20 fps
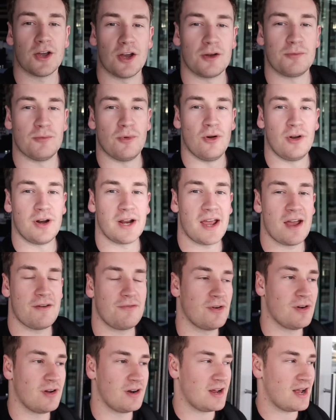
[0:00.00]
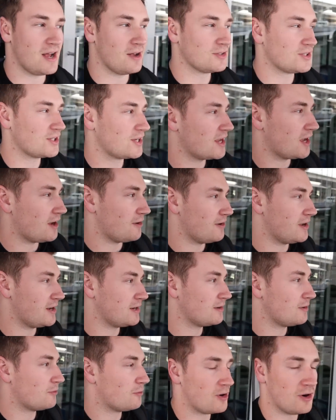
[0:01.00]
Good morning, everyone. How's it
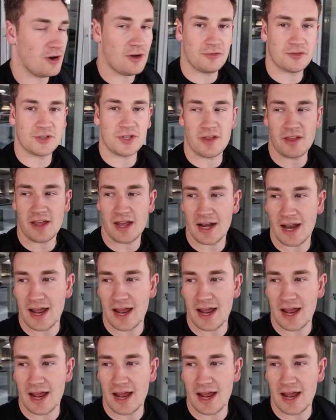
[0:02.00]
going? We're off to the